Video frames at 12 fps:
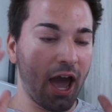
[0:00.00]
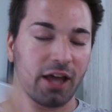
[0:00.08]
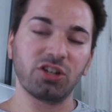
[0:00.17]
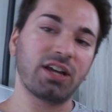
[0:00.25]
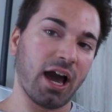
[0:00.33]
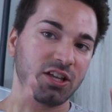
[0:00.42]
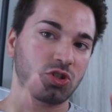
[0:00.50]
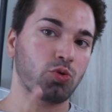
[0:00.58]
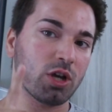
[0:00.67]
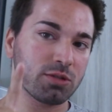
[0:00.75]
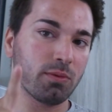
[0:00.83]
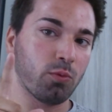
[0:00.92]
And guys,
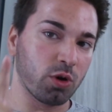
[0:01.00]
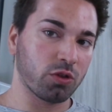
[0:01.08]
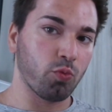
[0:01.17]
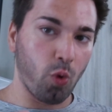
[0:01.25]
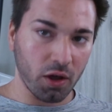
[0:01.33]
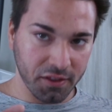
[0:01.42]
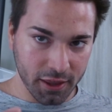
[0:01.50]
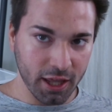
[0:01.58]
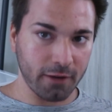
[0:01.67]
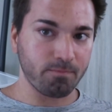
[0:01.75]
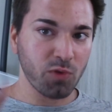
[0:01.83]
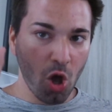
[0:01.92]
trust me with one thing.